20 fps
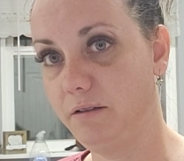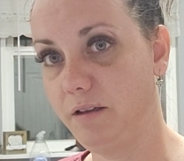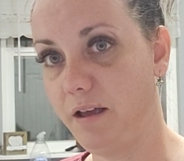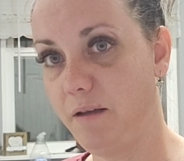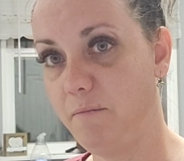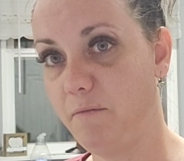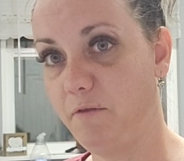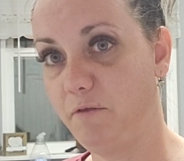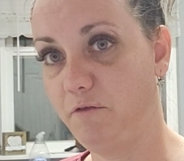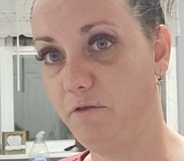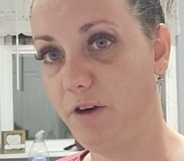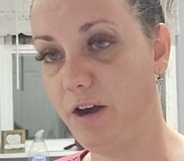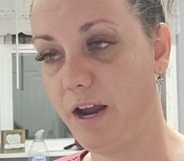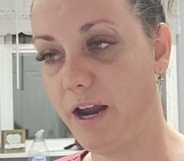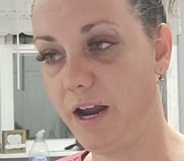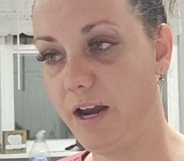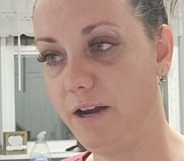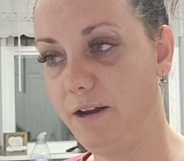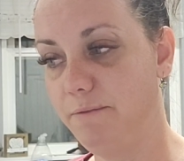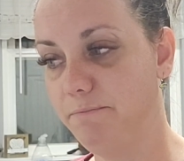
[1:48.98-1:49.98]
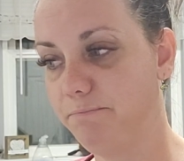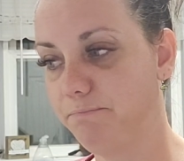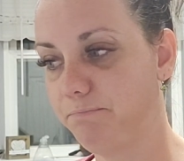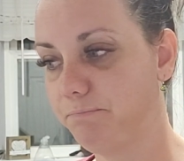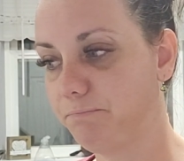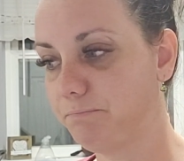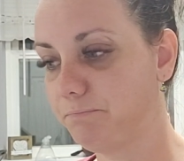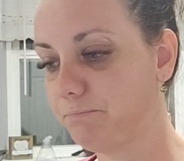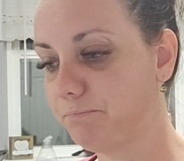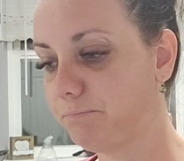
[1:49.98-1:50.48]
am afraid
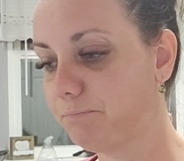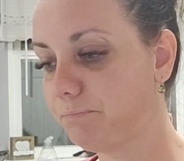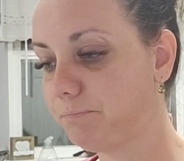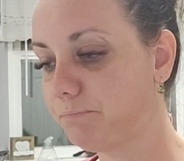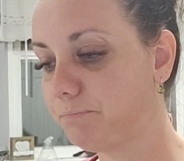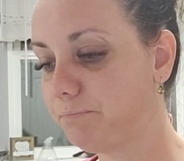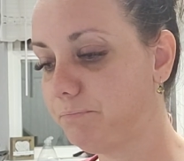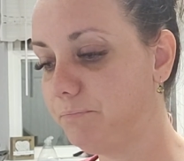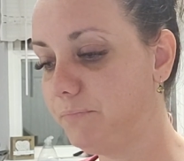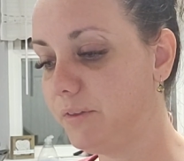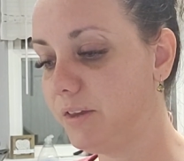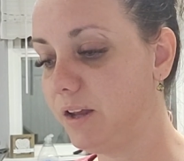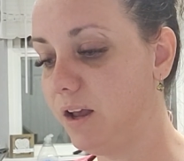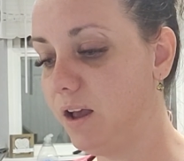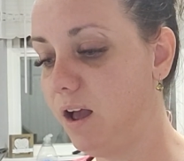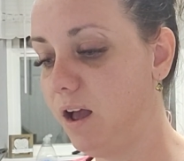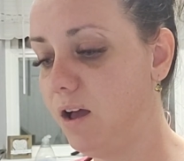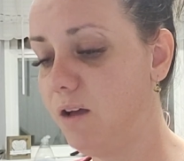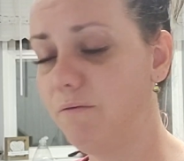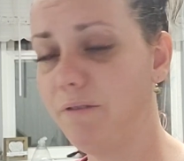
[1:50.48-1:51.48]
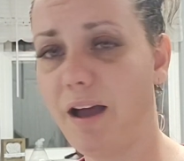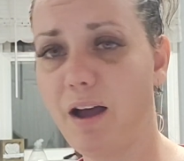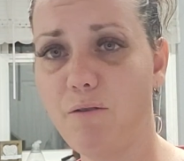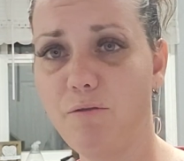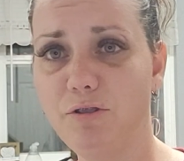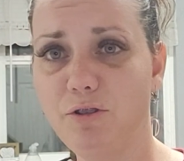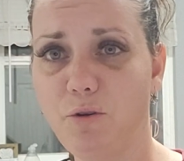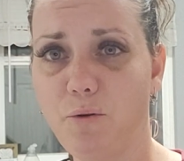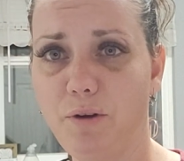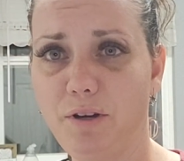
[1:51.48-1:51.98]
of how
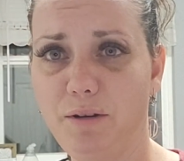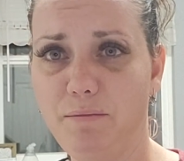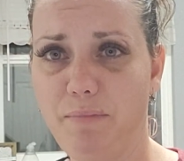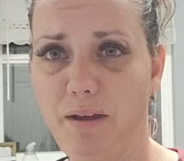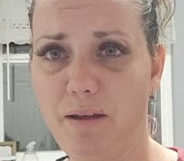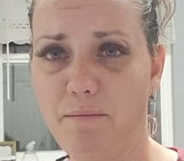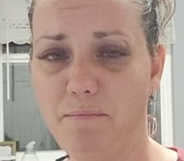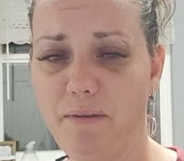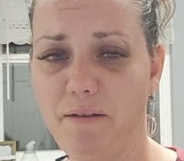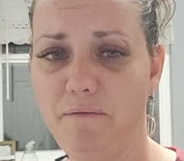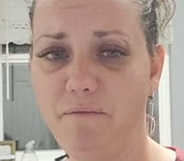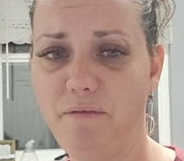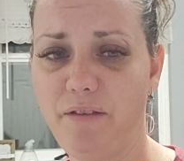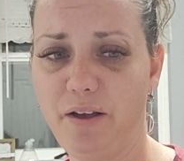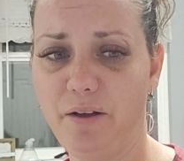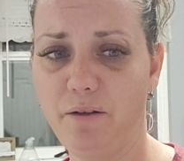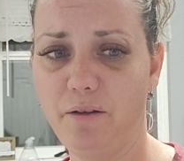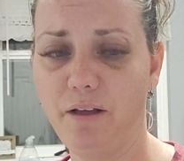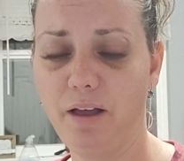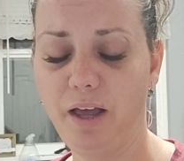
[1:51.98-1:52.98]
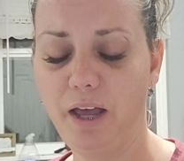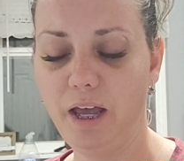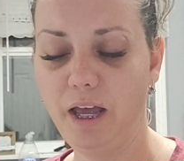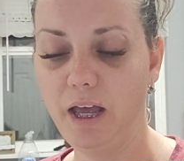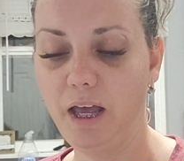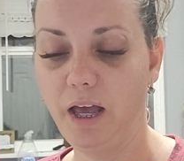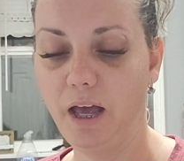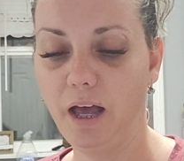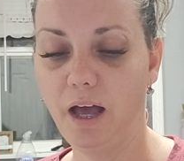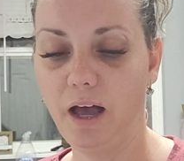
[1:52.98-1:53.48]
it's going to make me feel.
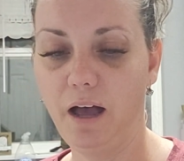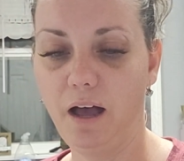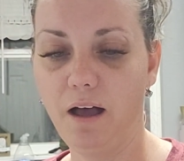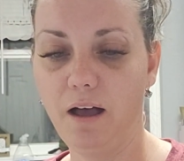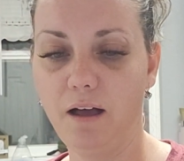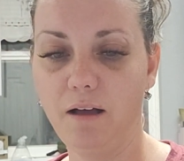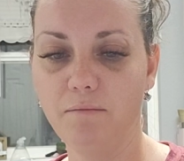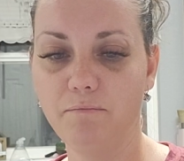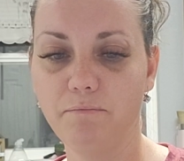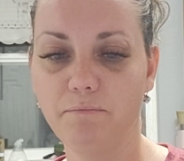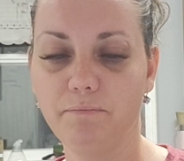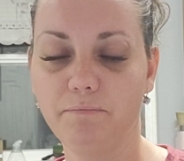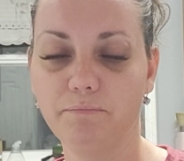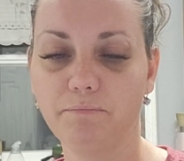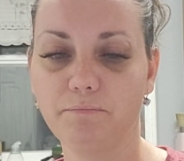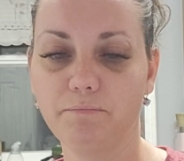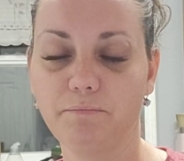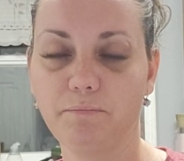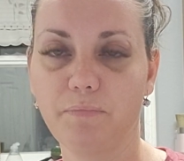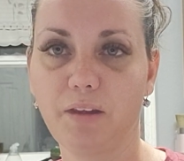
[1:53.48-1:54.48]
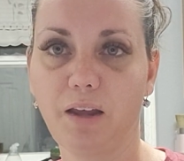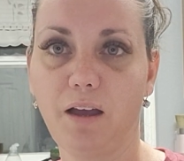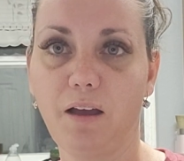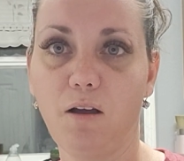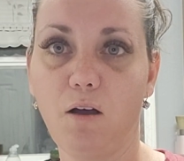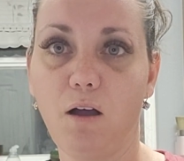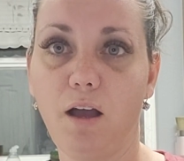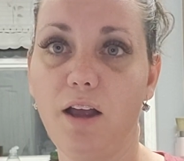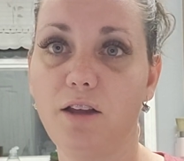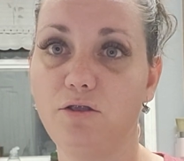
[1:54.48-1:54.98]

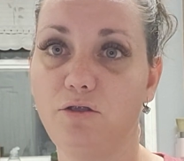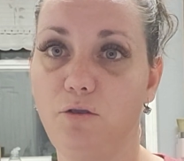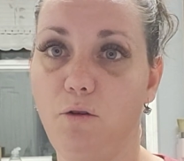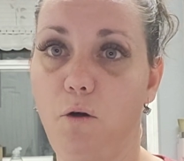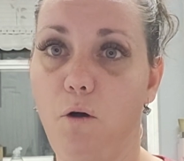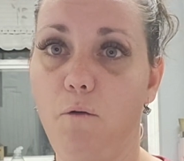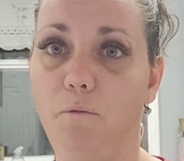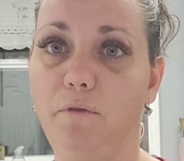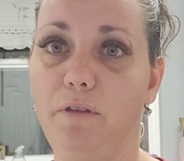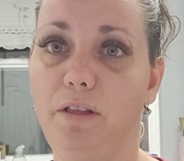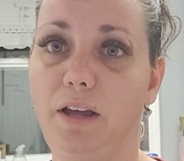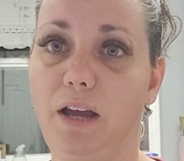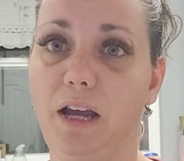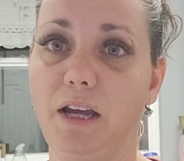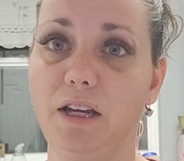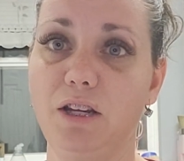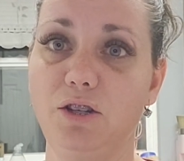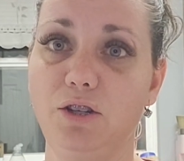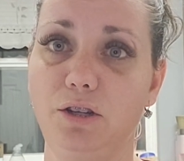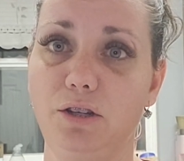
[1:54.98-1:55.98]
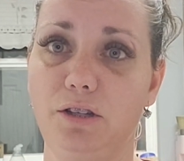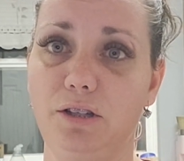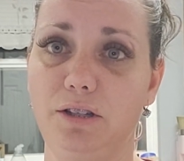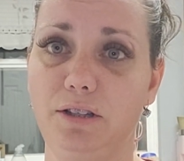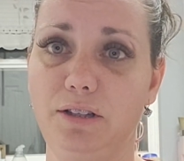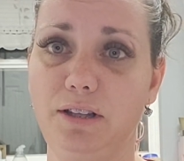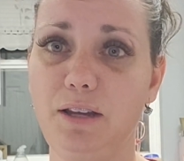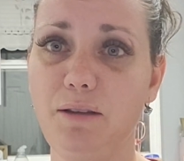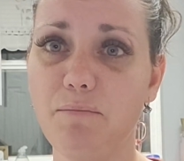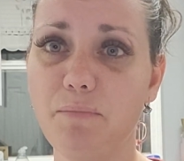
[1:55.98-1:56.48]
And so hopefully I can just
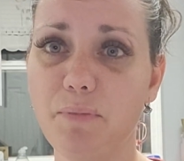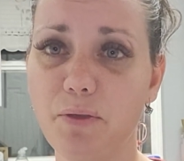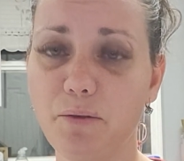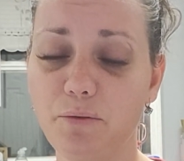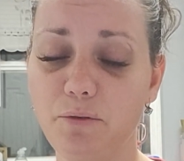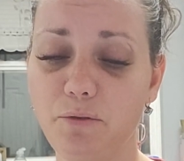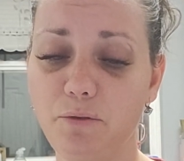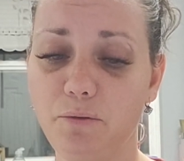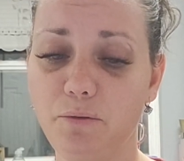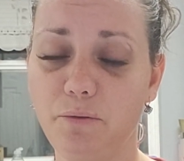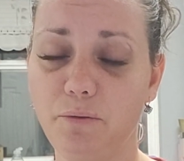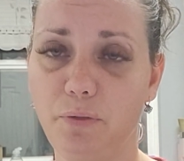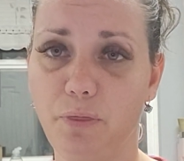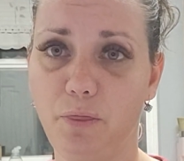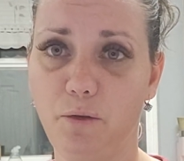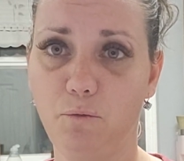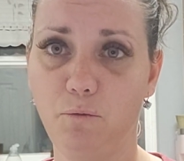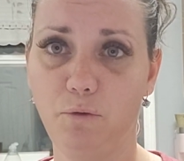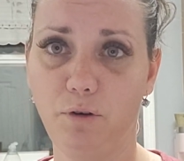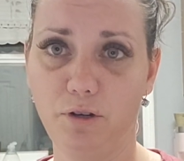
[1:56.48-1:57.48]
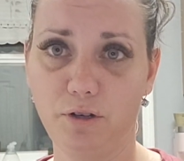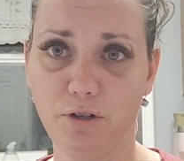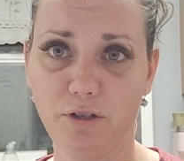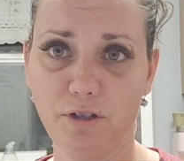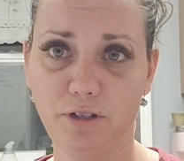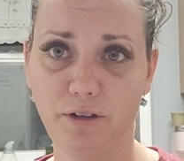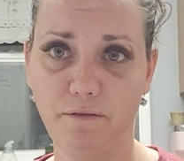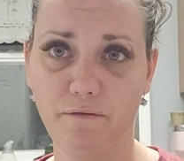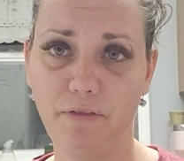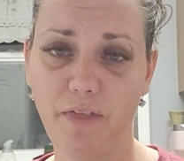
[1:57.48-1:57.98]
sleep through the
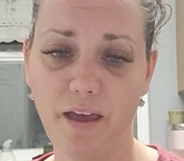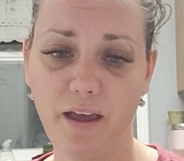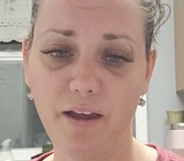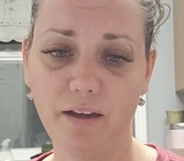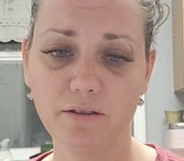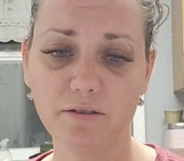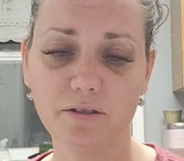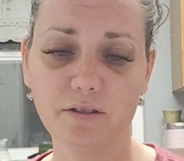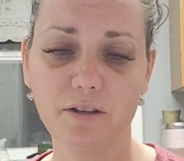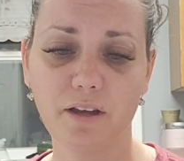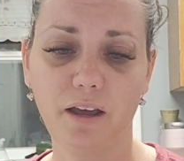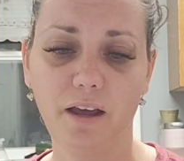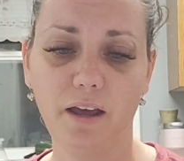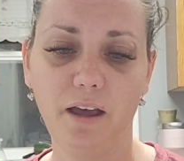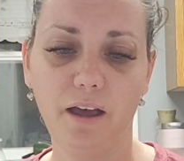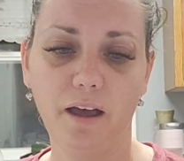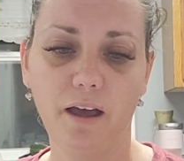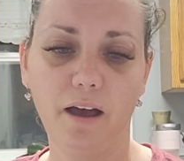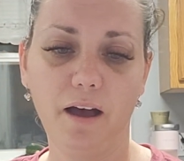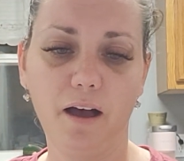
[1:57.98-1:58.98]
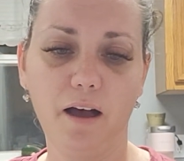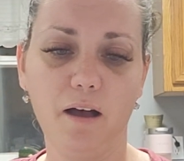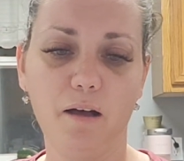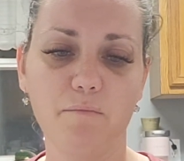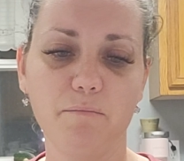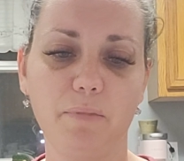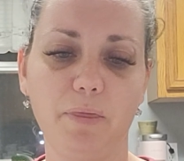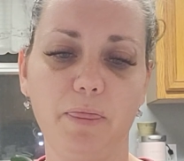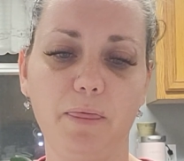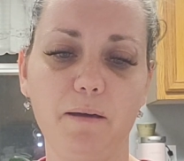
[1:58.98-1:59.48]
worst of things.
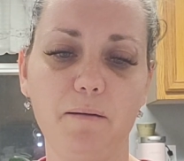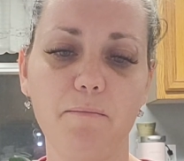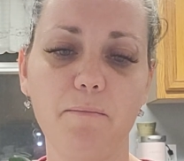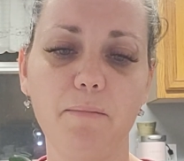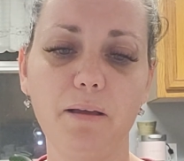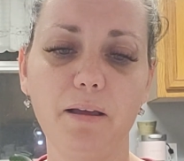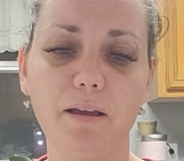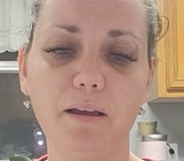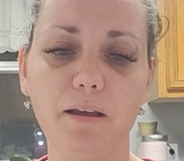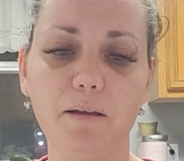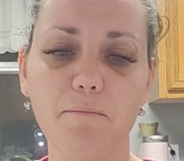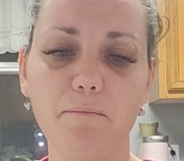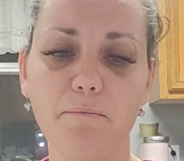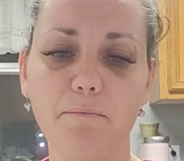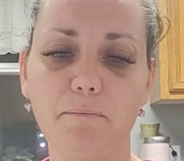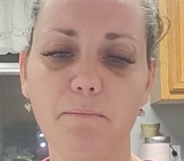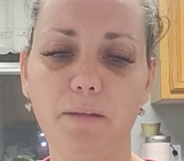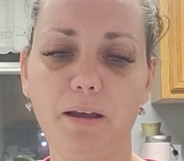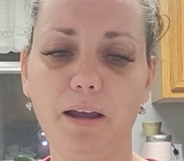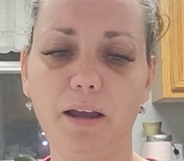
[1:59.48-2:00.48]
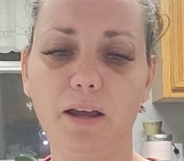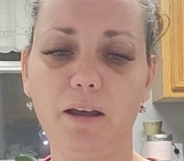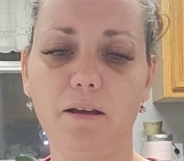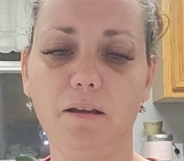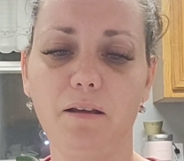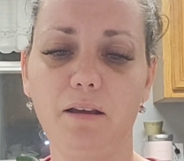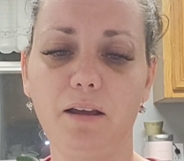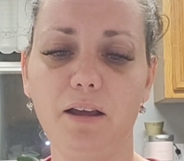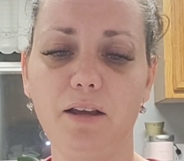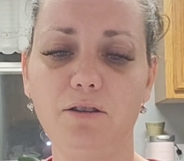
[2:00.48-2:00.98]
The
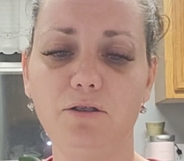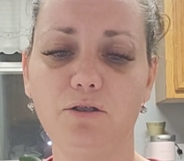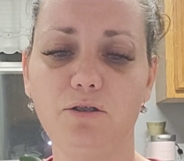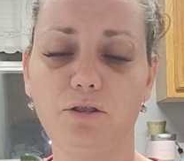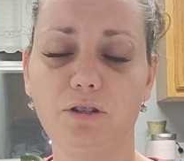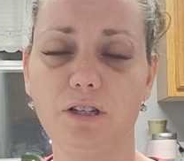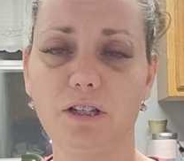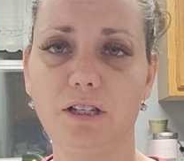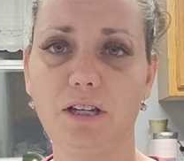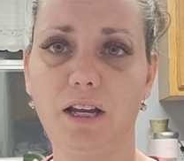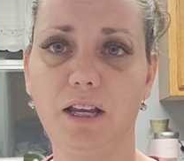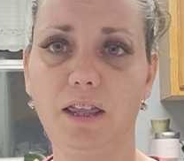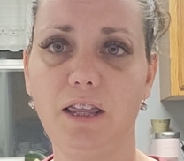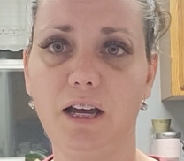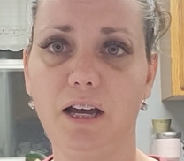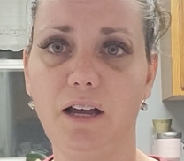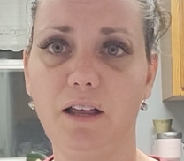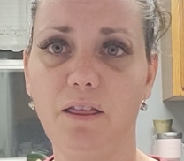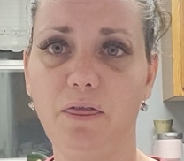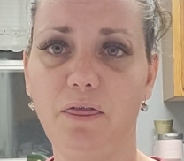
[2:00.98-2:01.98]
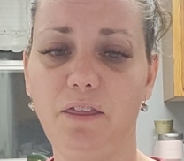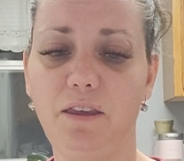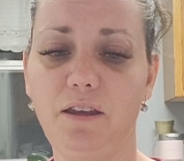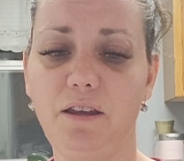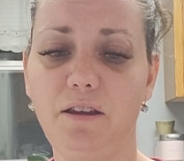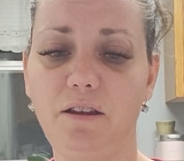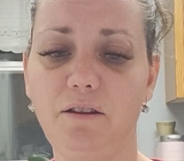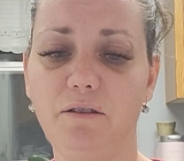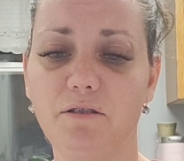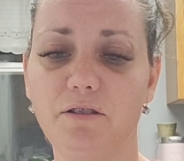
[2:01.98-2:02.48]
insert said that
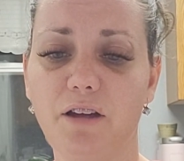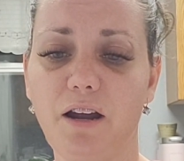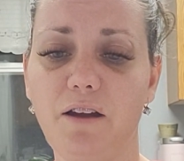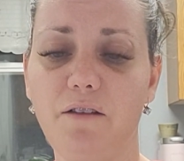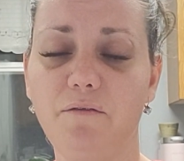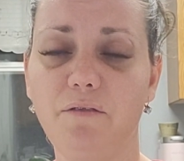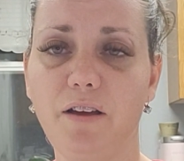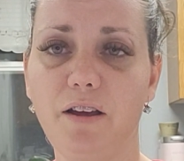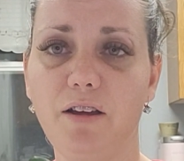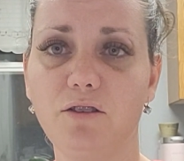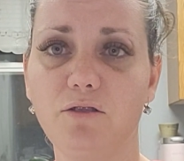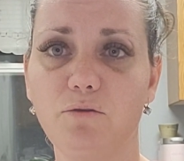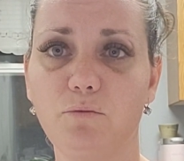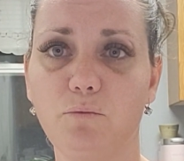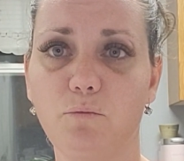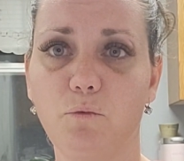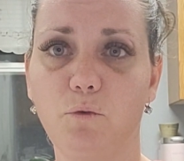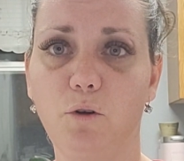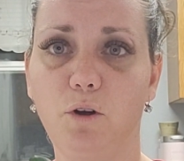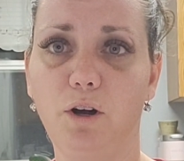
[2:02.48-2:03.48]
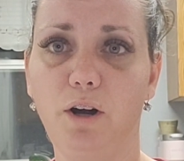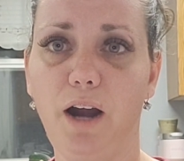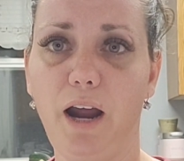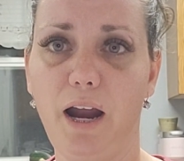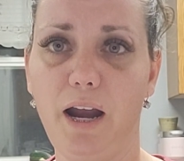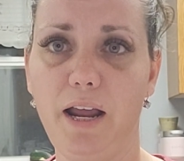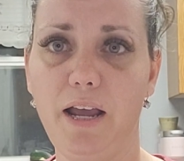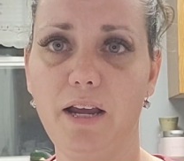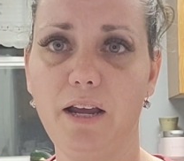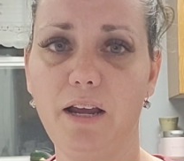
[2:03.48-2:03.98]
the side effects were
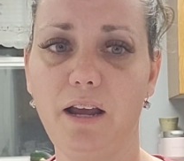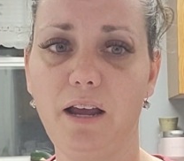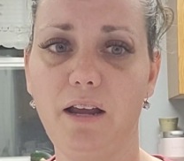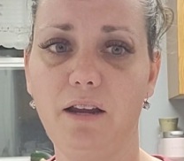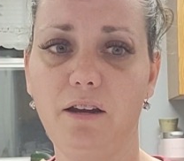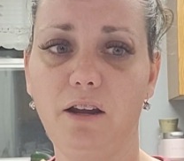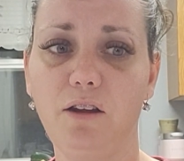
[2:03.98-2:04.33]
headache and